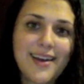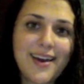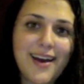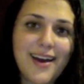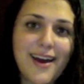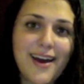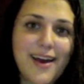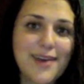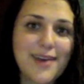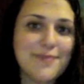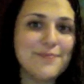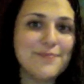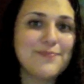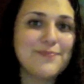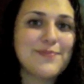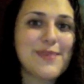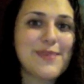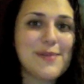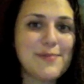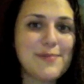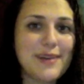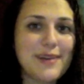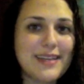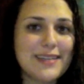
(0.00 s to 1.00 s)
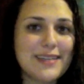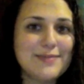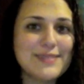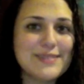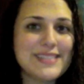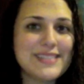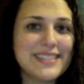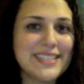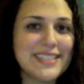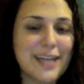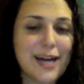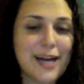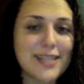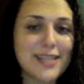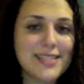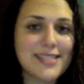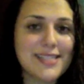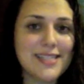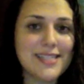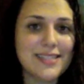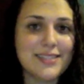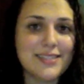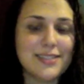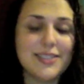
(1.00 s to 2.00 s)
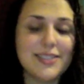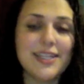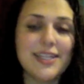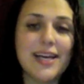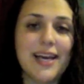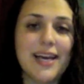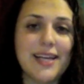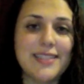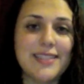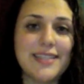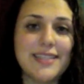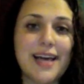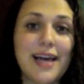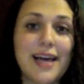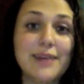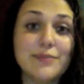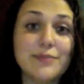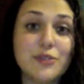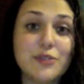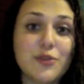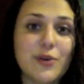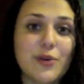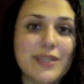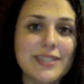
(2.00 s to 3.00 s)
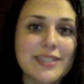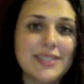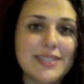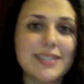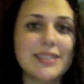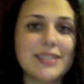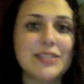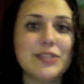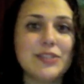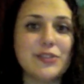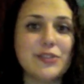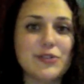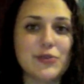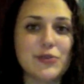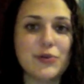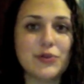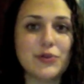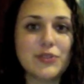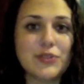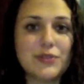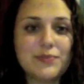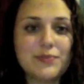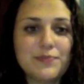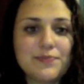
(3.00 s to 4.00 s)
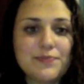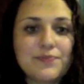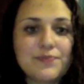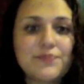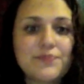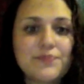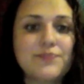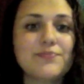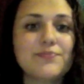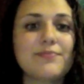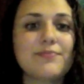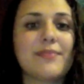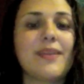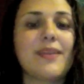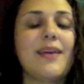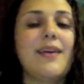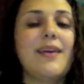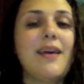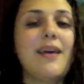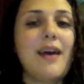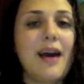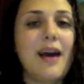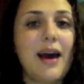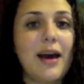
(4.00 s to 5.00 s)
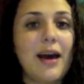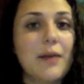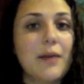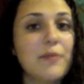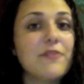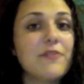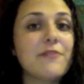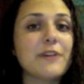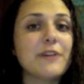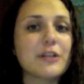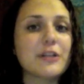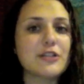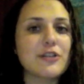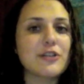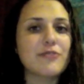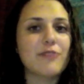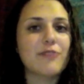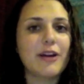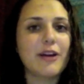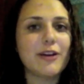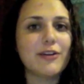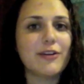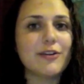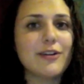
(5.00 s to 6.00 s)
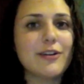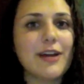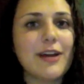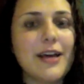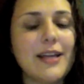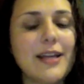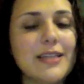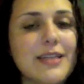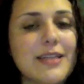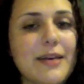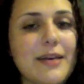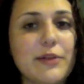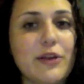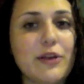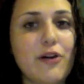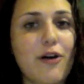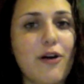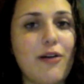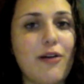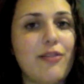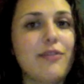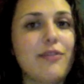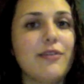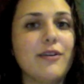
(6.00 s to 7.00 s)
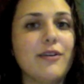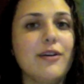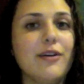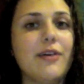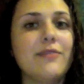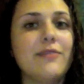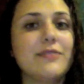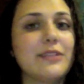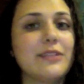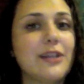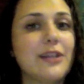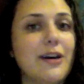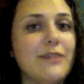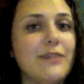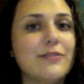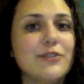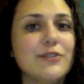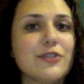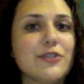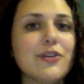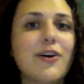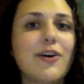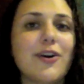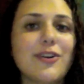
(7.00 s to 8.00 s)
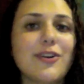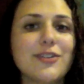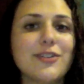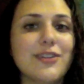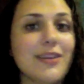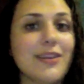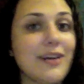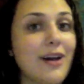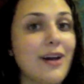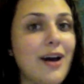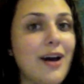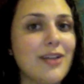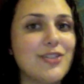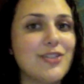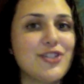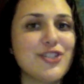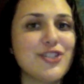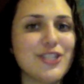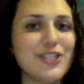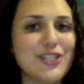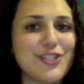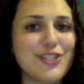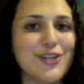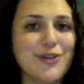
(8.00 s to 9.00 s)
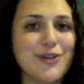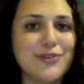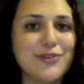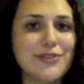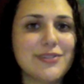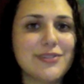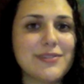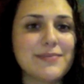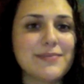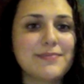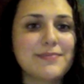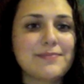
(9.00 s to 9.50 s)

Hi, my name is Liat Segal, and I'm 26 years old. I'm a fiction writer, and I'm the author of a novel called The Gods She Chose.